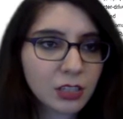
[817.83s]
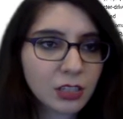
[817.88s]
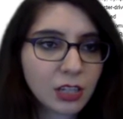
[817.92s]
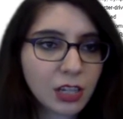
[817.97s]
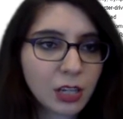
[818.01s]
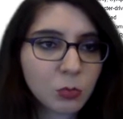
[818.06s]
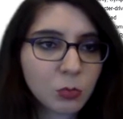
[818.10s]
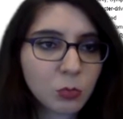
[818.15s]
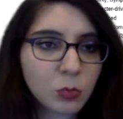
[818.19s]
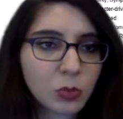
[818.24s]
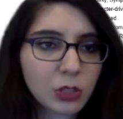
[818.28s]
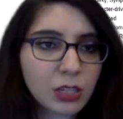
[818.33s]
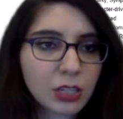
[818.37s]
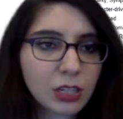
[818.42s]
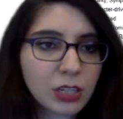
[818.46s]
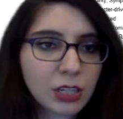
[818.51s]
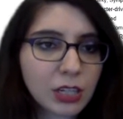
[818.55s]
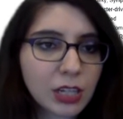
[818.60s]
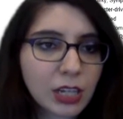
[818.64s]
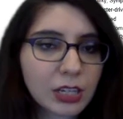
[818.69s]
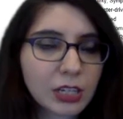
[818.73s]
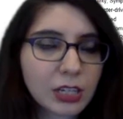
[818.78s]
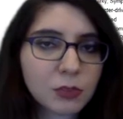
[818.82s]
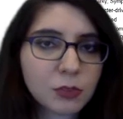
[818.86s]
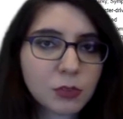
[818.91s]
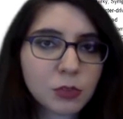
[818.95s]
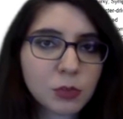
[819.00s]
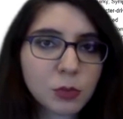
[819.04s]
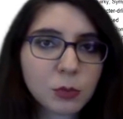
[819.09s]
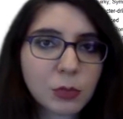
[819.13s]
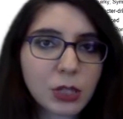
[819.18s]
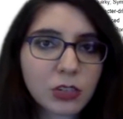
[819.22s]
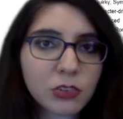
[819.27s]
and we can get
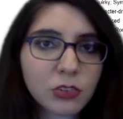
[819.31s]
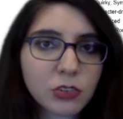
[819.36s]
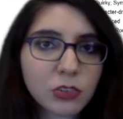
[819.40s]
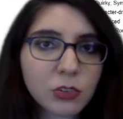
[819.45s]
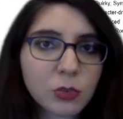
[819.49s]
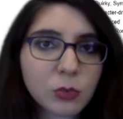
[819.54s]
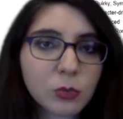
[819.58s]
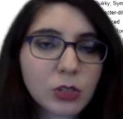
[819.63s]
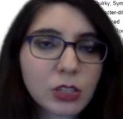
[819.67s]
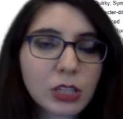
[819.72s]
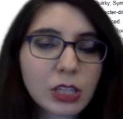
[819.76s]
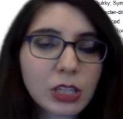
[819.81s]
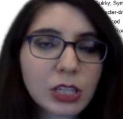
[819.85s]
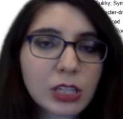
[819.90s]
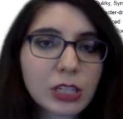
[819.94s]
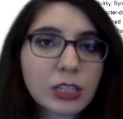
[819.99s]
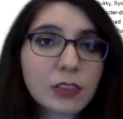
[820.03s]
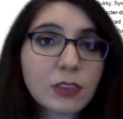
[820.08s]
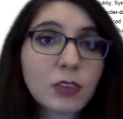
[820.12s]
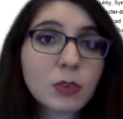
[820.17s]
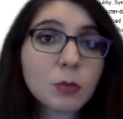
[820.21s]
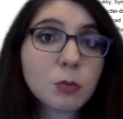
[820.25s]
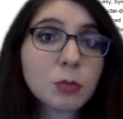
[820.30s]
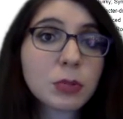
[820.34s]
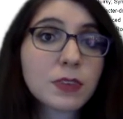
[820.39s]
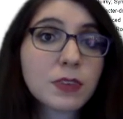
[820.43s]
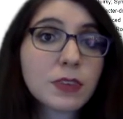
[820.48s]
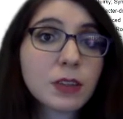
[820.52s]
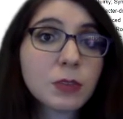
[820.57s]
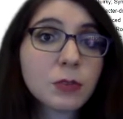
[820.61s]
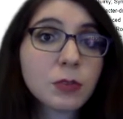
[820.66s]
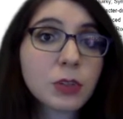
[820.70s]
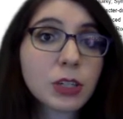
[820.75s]
information related
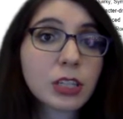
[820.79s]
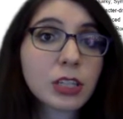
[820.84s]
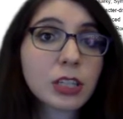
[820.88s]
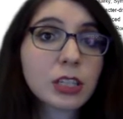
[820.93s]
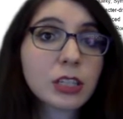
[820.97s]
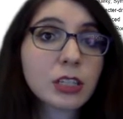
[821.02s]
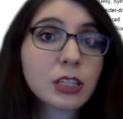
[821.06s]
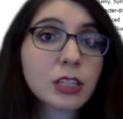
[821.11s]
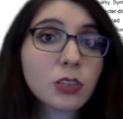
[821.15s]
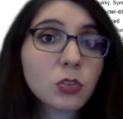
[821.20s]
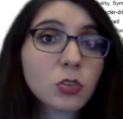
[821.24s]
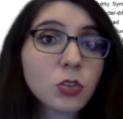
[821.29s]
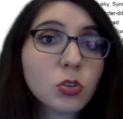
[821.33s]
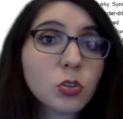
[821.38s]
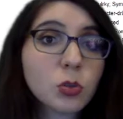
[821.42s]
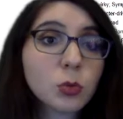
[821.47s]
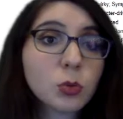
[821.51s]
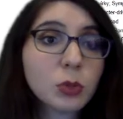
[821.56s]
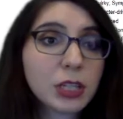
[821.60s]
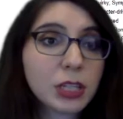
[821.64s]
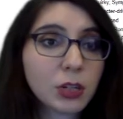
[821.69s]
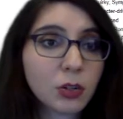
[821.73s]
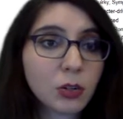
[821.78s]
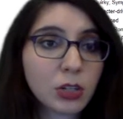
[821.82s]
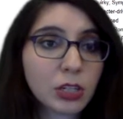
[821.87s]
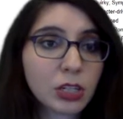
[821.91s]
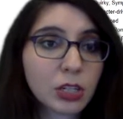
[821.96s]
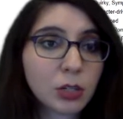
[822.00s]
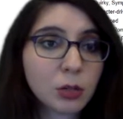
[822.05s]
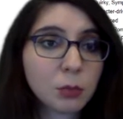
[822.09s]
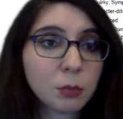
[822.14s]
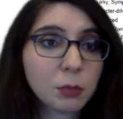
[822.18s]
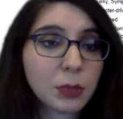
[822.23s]
specifically to the
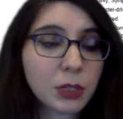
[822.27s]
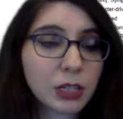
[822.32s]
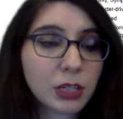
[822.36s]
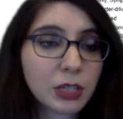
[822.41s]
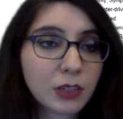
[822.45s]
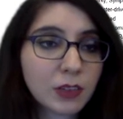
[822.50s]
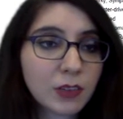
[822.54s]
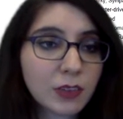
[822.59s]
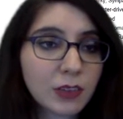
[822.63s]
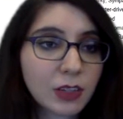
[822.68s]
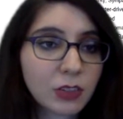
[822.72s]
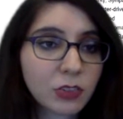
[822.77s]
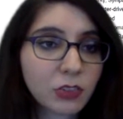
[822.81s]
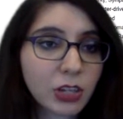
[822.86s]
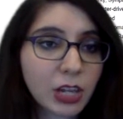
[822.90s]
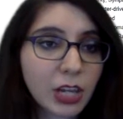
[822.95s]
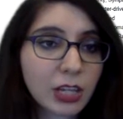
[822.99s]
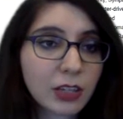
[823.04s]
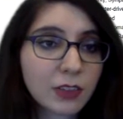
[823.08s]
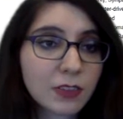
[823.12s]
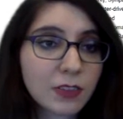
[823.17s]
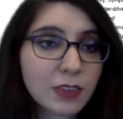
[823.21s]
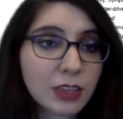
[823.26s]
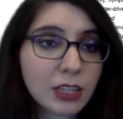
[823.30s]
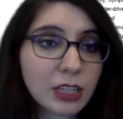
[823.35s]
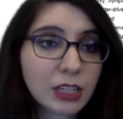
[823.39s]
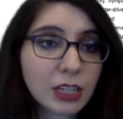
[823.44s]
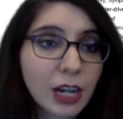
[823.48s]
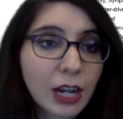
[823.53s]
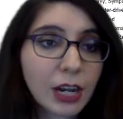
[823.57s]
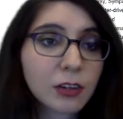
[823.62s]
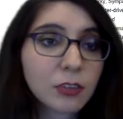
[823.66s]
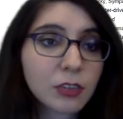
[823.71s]
audiobook, such as the
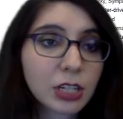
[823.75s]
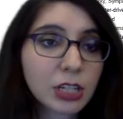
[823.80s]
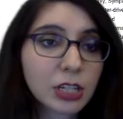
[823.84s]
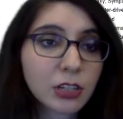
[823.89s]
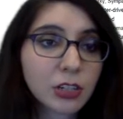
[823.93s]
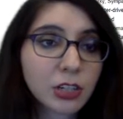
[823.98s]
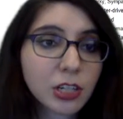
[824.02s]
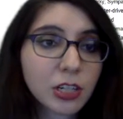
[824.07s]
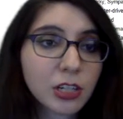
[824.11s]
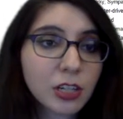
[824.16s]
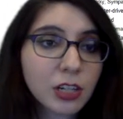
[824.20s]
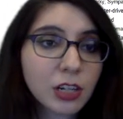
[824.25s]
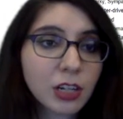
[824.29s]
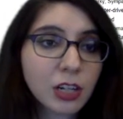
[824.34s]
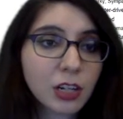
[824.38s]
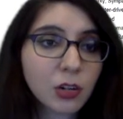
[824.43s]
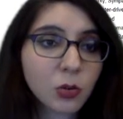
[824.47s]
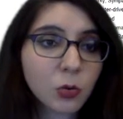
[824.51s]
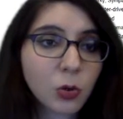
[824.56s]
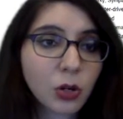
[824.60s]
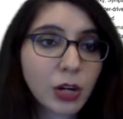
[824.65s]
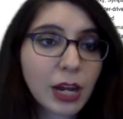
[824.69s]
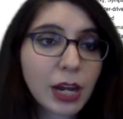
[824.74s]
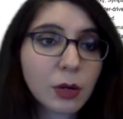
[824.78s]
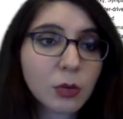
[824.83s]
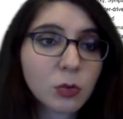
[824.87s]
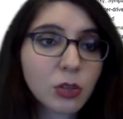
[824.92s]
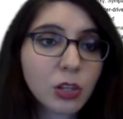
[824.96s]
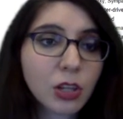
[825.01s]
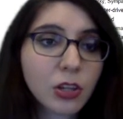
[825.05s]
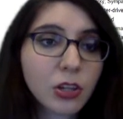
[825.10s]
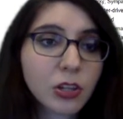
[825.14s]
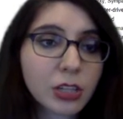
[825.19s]
narrator or how
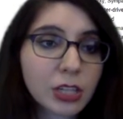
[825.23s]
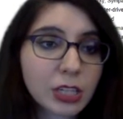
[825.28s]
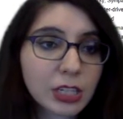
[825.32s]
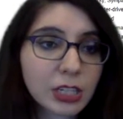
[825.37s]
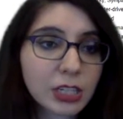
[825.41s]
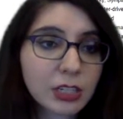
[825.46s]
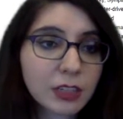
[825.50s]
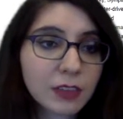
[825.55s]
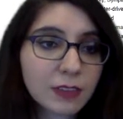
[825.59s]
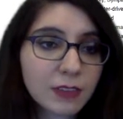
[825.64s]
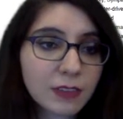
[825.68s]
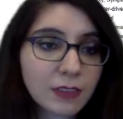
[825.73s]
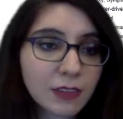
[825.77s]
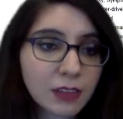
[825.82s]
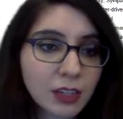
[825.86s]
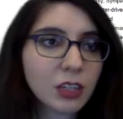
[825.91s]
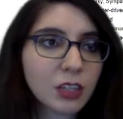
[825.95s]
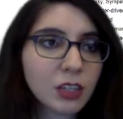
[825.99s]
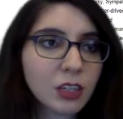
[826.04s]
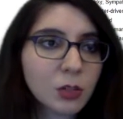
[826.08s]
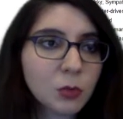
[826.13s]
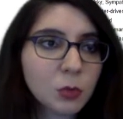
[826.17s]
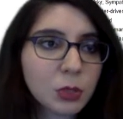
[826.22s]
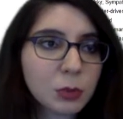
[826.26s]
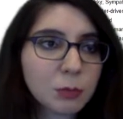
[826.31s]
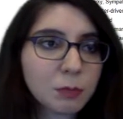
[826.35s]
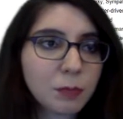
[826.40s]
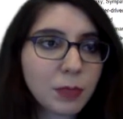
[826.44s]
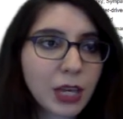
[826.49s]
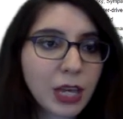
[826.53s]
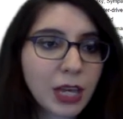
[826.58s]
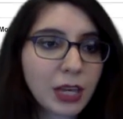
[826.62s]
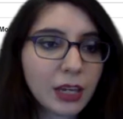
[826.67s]
long it is. Going
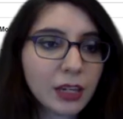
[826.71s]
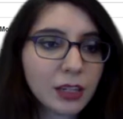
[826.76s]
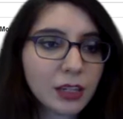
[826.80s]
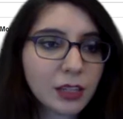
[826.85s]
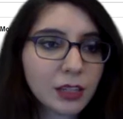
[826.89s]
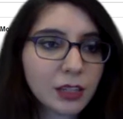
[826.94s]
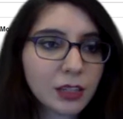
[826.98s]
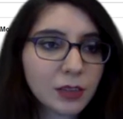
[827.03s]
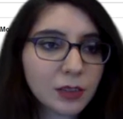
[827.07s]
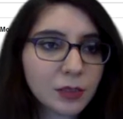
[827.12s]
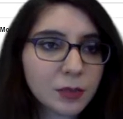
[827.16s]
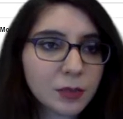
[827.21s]
back,